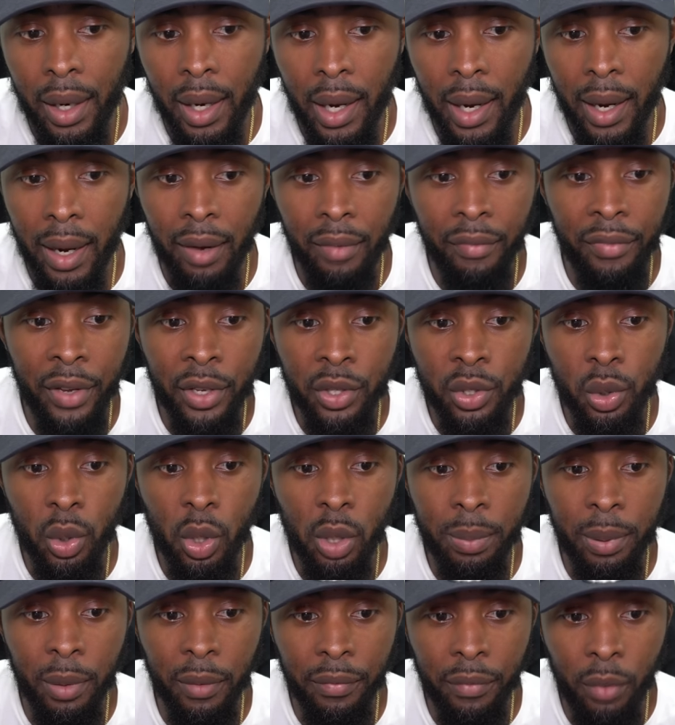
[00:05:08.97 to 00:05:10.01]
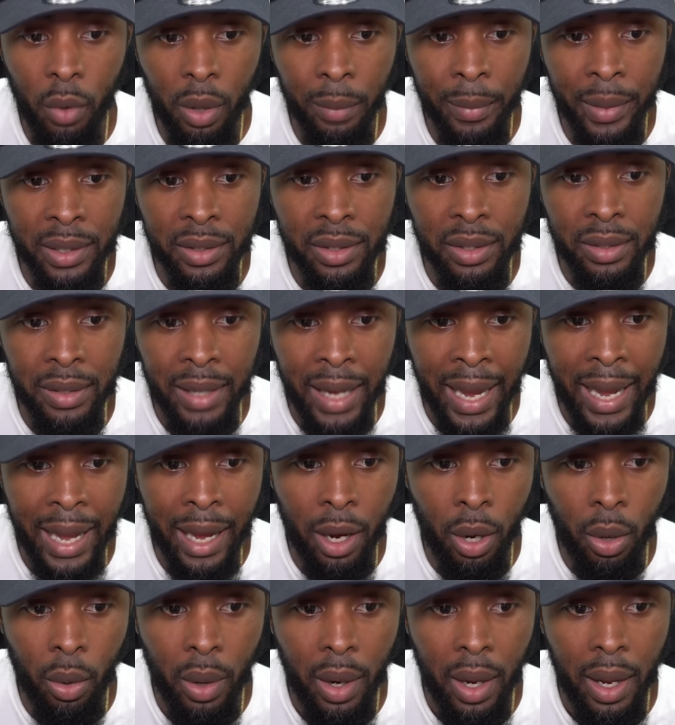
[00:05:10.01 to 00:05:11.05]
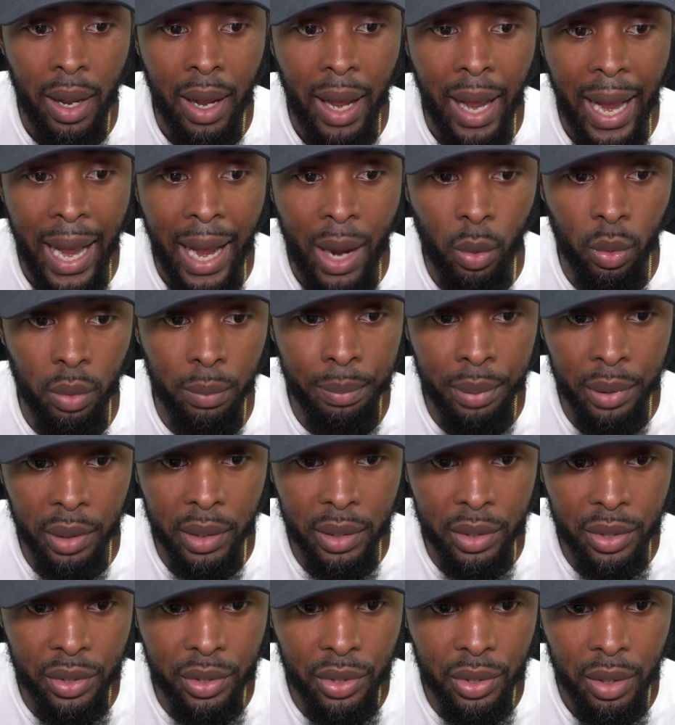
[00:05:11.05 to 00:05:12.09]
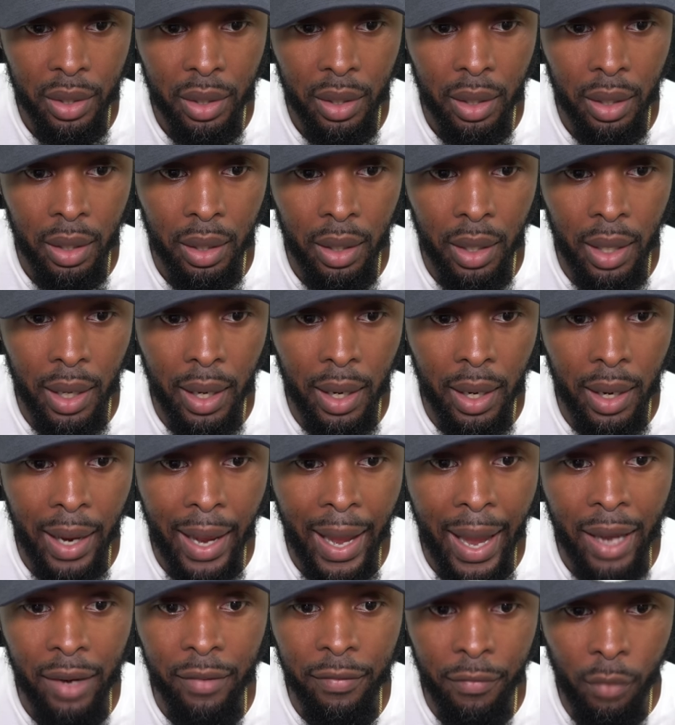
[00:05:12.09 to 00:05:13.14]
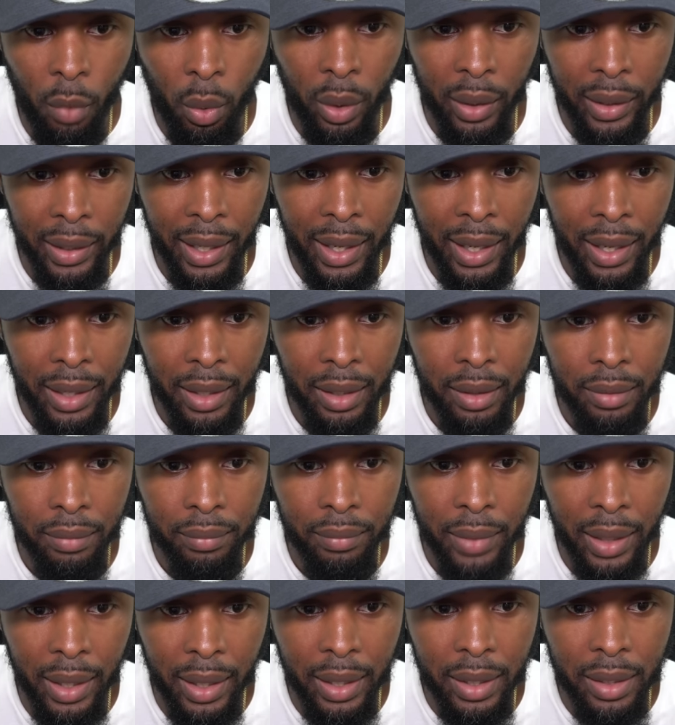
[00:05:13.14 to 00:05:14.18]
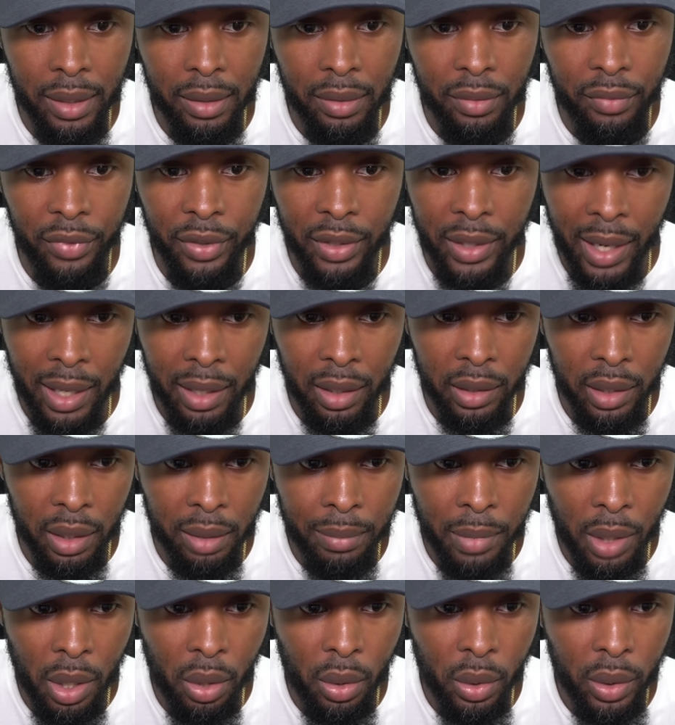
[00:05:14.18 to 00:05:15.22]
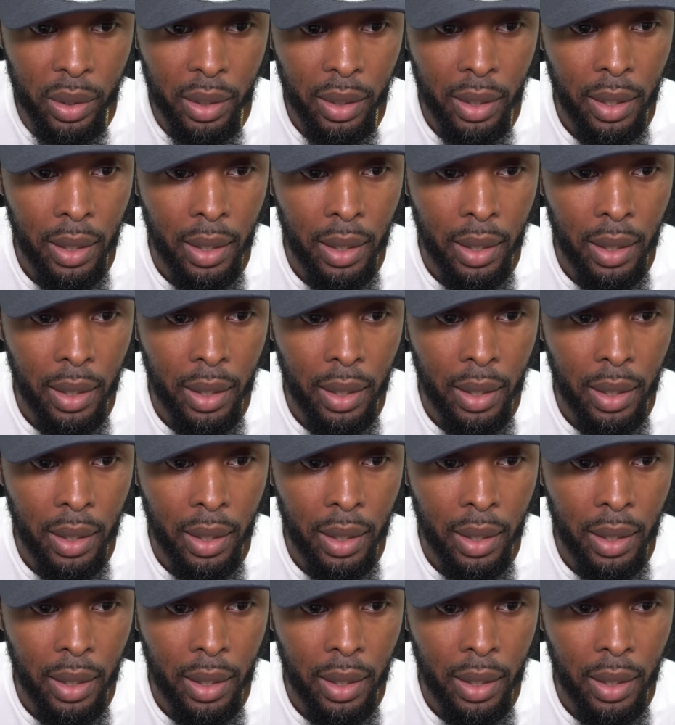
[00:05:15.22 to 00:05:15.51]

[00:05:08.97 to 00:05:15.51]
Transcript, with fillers: Uh, visual performance now outputs uh, at 4K in fidelity mode.